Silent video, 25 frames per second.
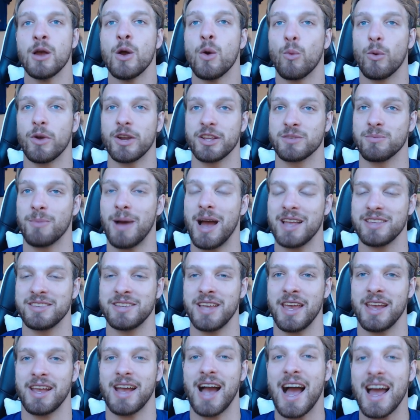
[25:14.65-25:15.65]
What is my
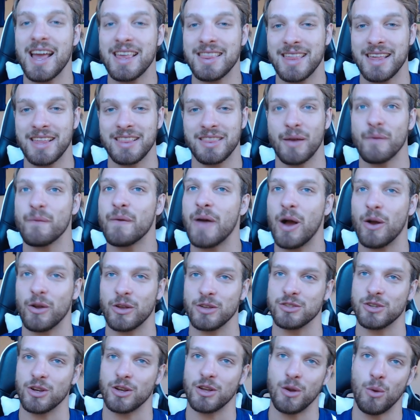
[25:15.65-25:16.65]
take? I think the
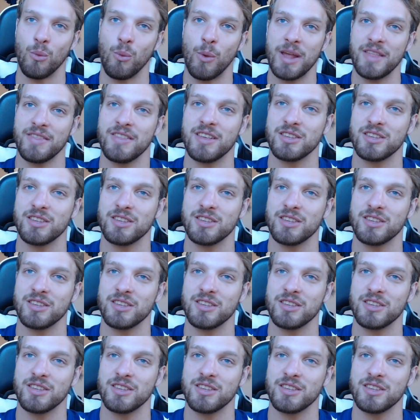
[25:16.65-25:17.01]
Falcons are going to win